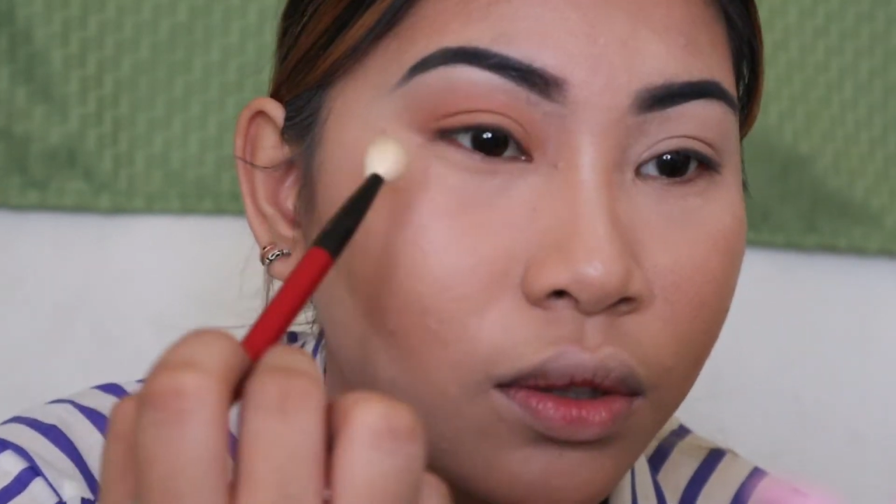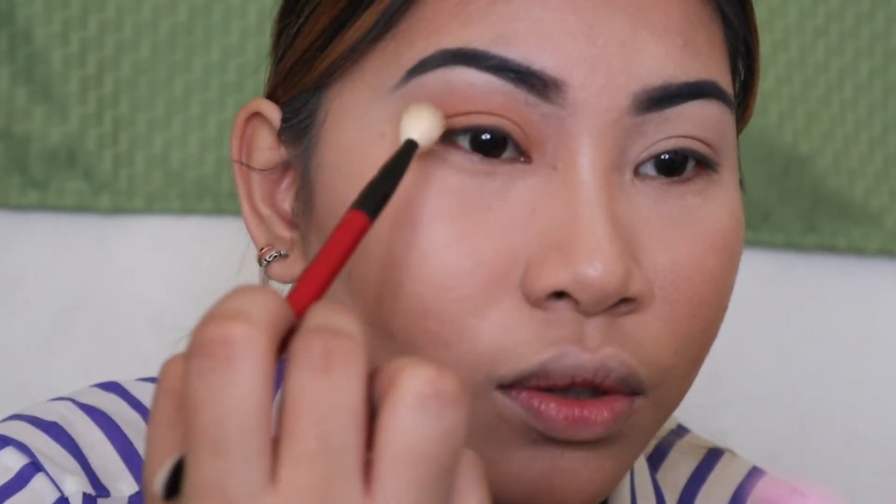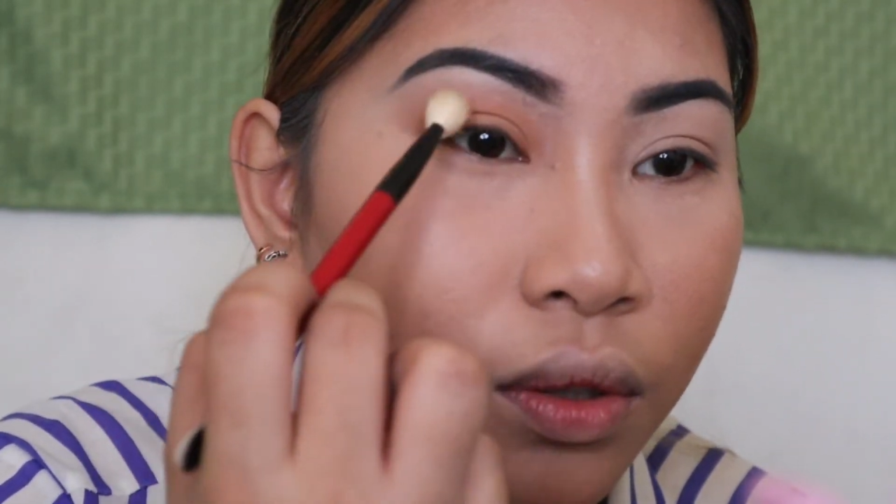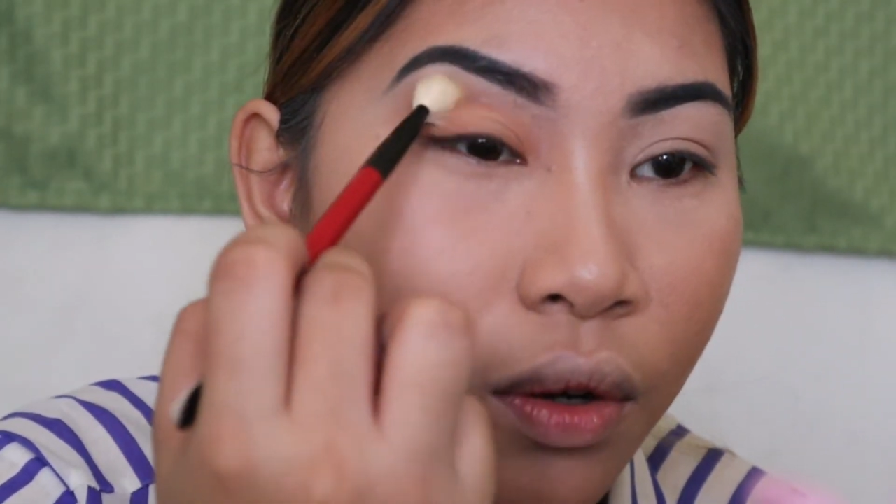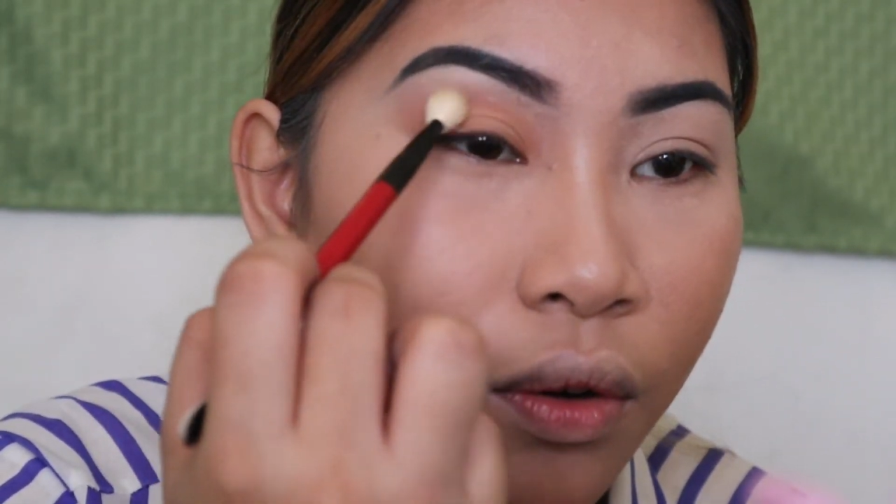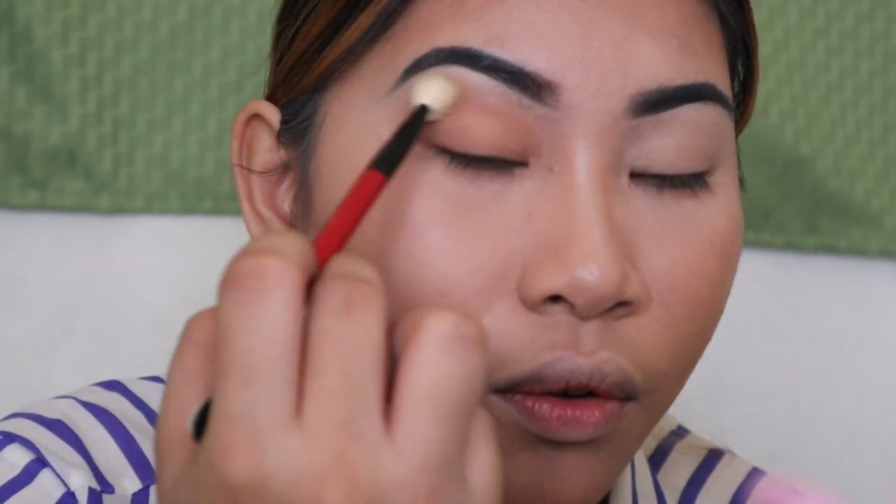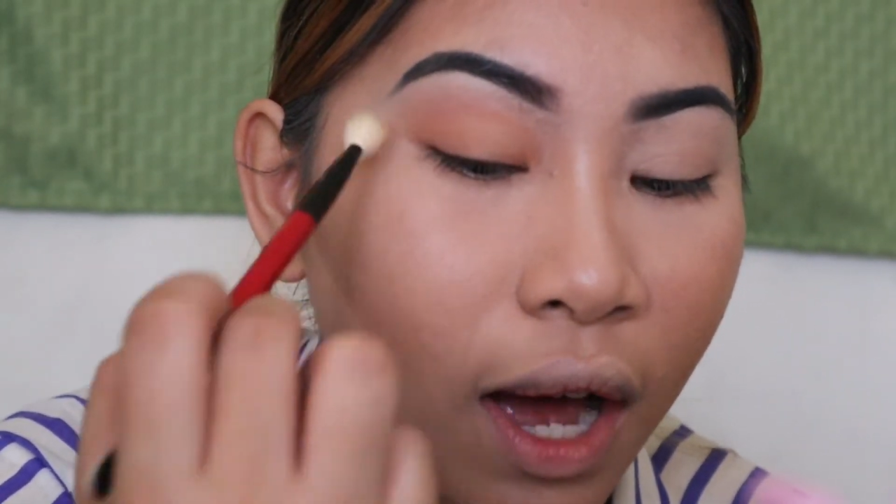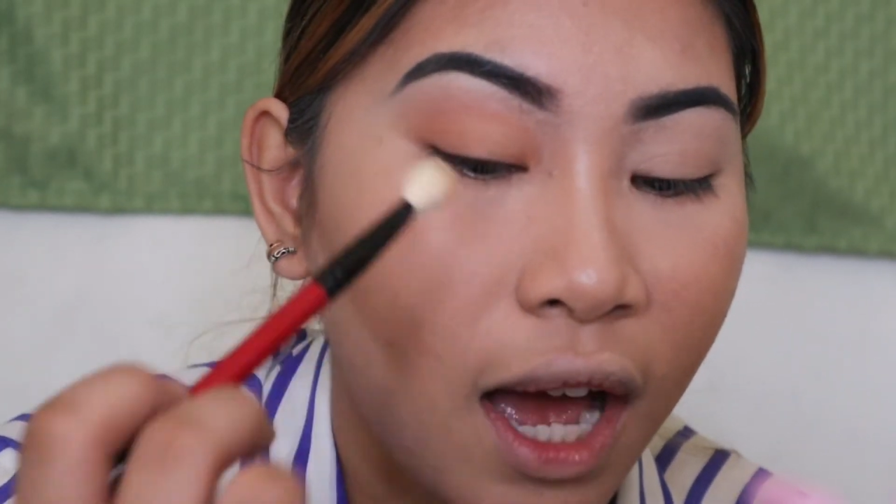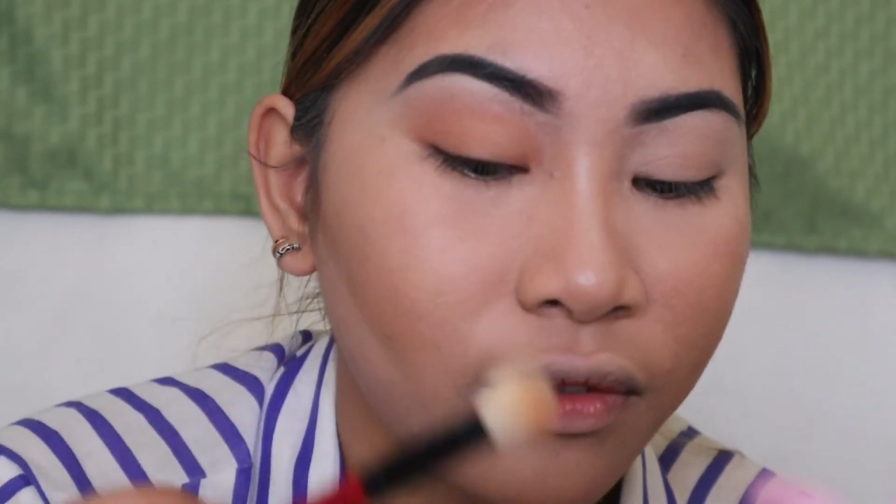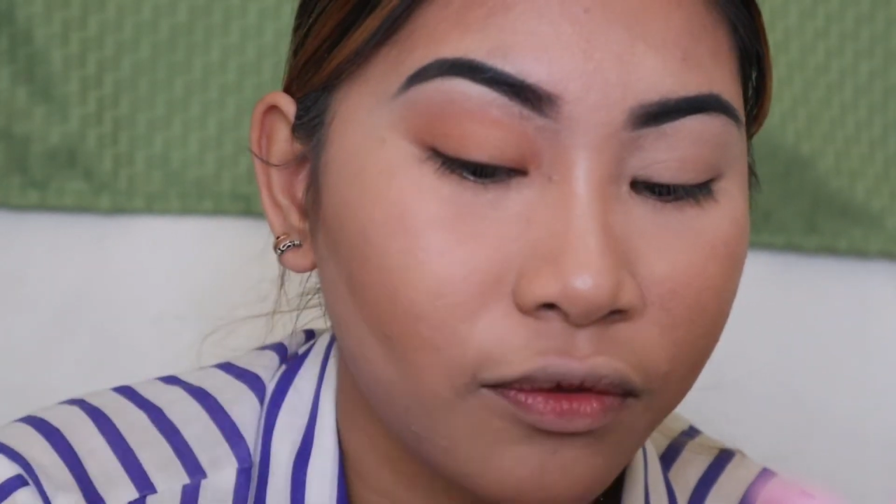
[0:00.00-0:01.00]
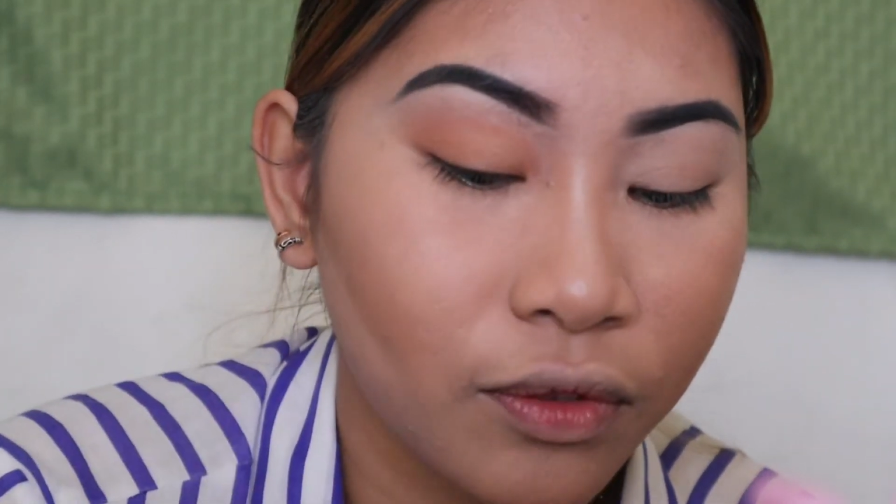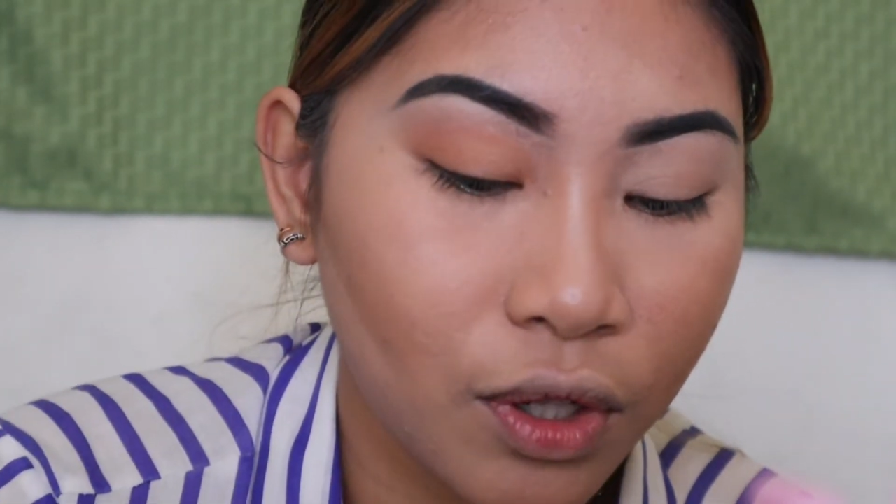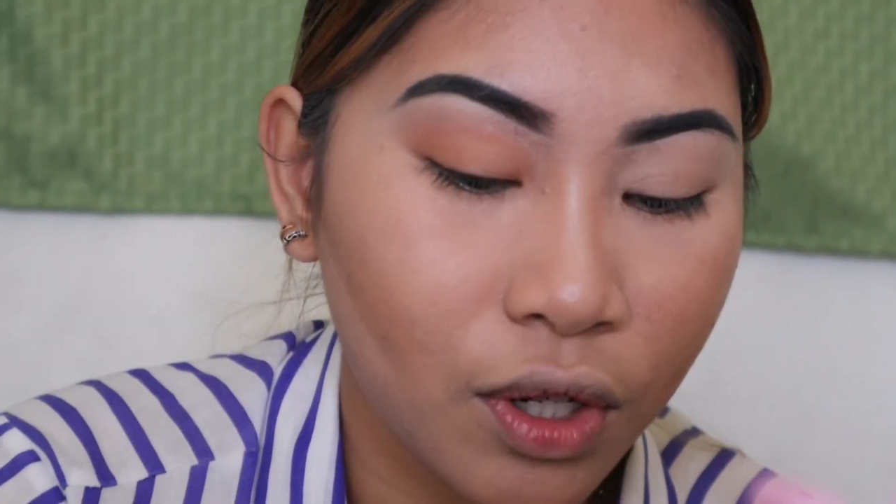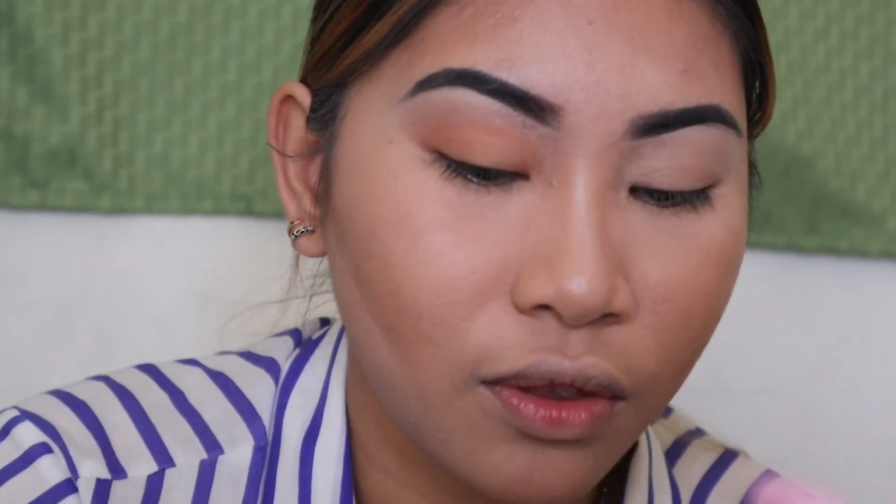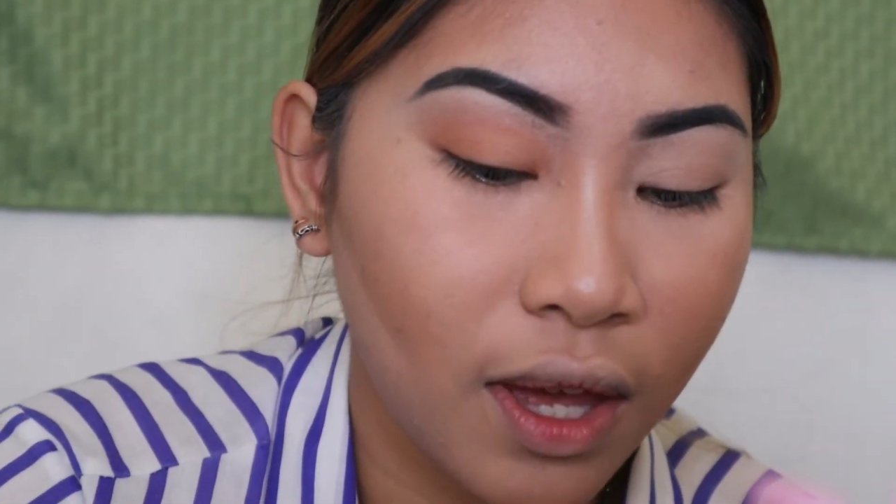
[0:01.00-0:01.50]
So,
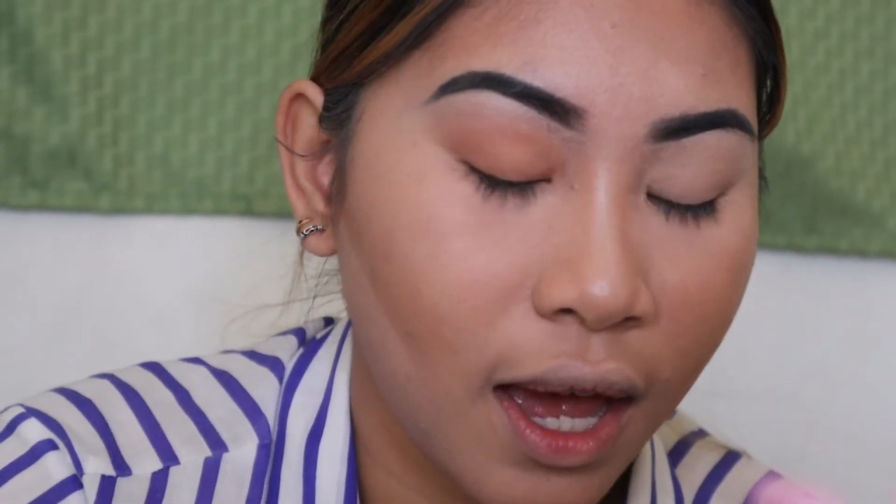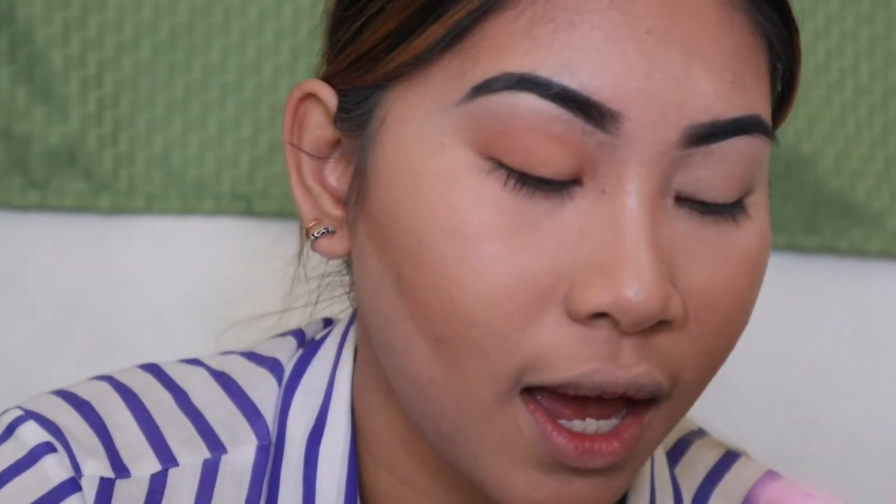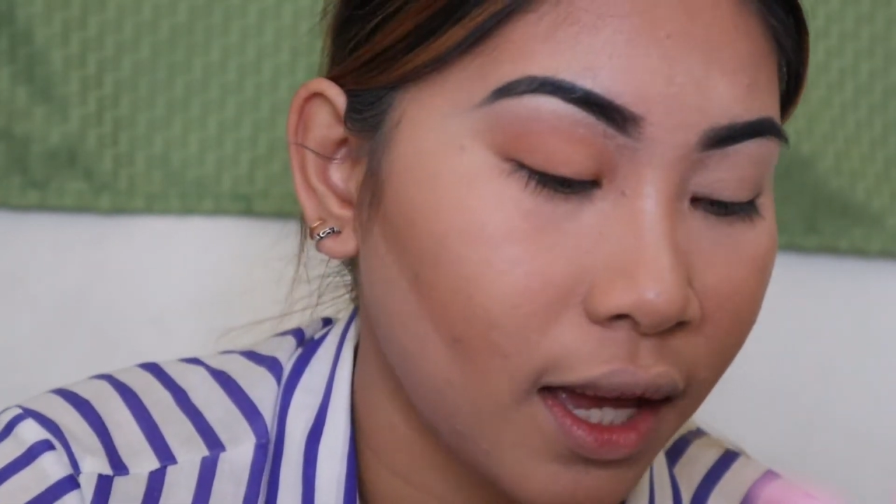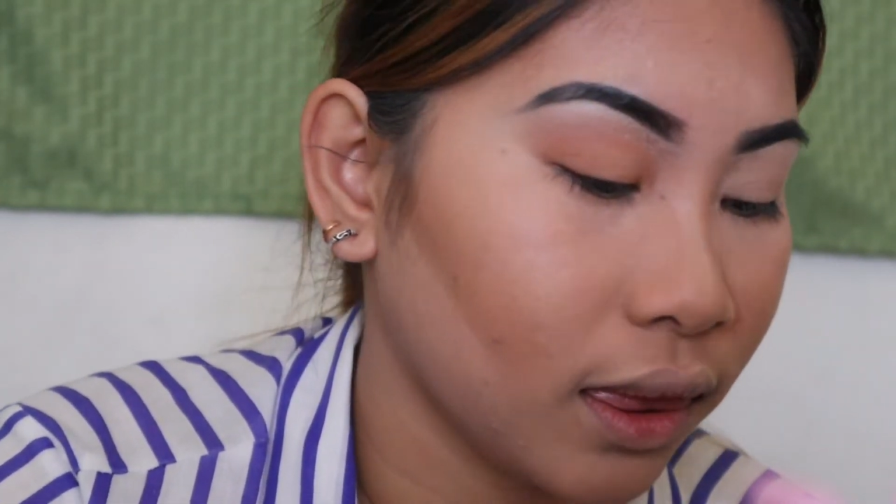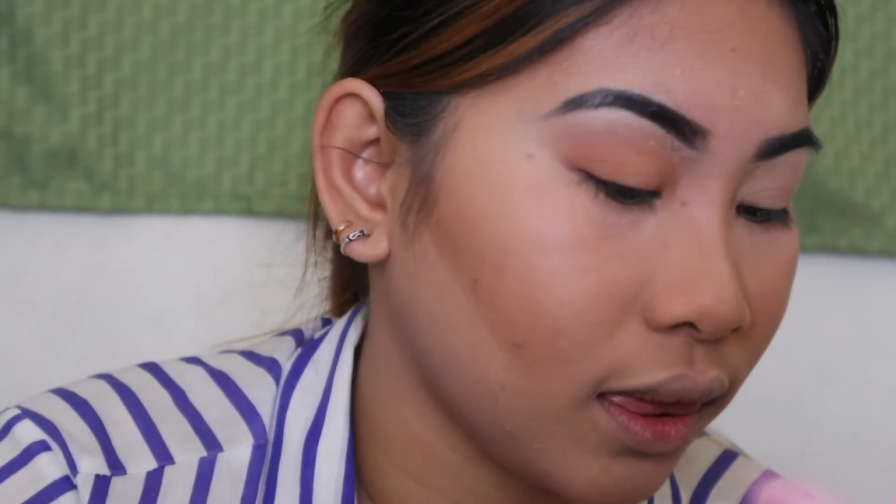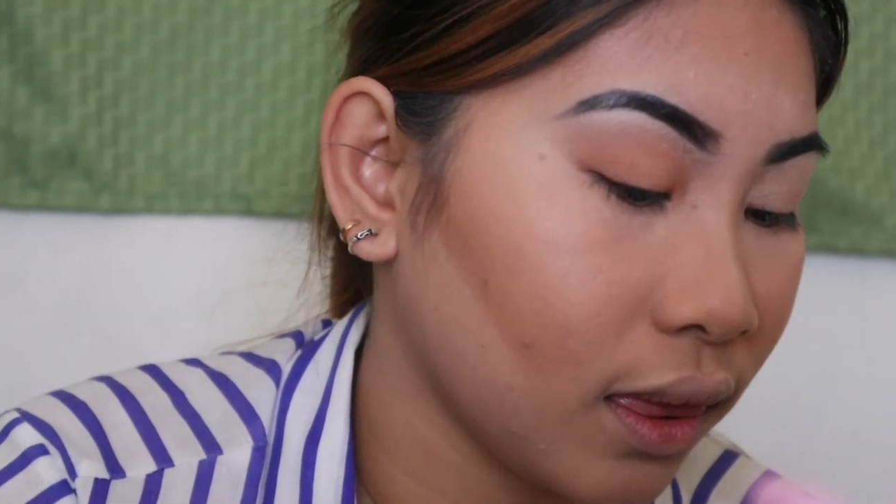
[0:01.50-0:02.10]
after that,